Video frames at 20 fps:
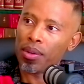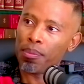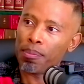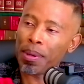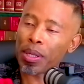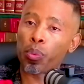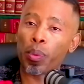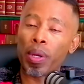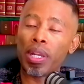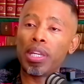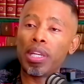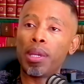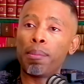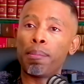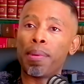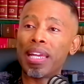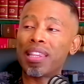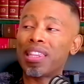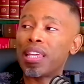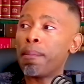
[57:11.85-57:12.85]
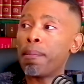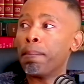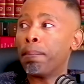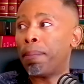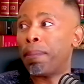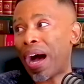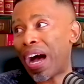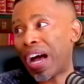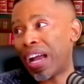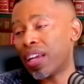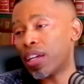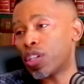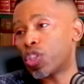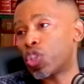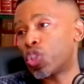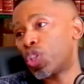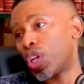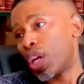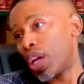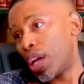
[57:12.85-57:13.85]
But when he made them buy a
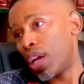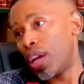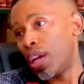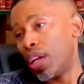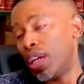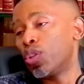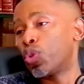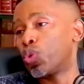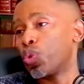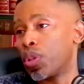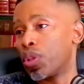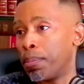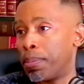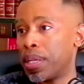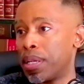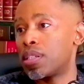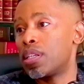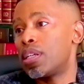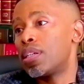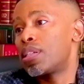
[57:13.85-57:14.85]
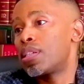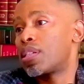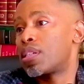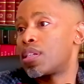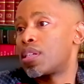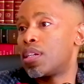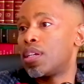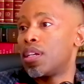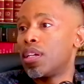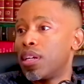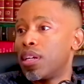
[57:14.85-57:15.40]
share into the business,